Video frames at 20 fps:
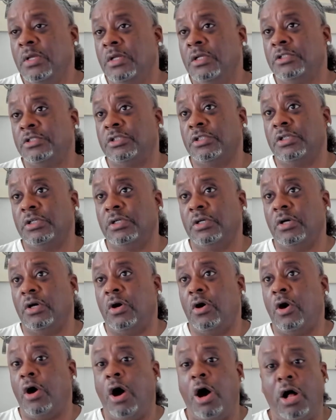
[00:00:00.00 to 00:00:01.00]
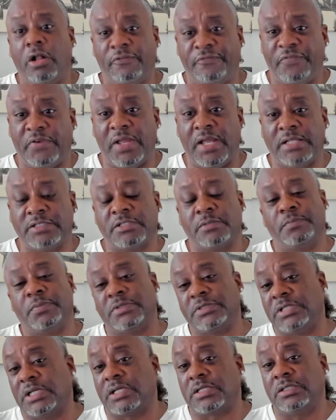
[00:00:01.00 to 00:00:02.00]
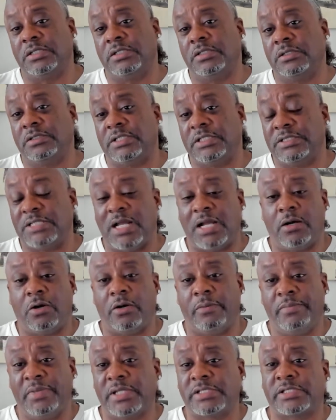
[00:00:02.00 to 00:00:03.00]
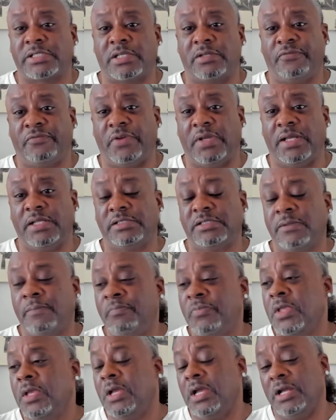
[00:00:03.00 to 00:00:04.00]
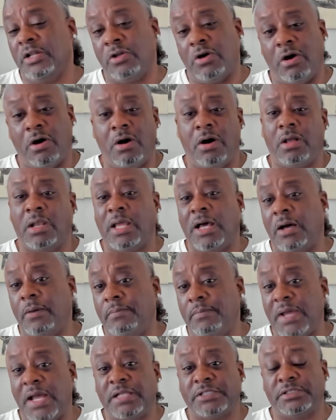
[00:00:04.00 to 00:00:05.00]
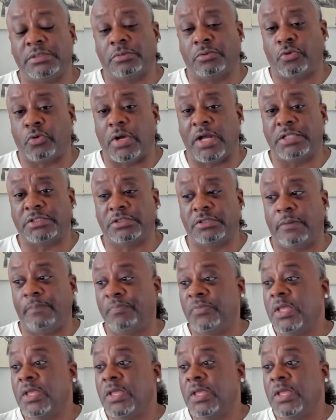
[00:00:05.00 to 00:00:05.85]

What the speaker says: to all fans, in particular the diehard Mexican fans, an all-out mashup, crash-up,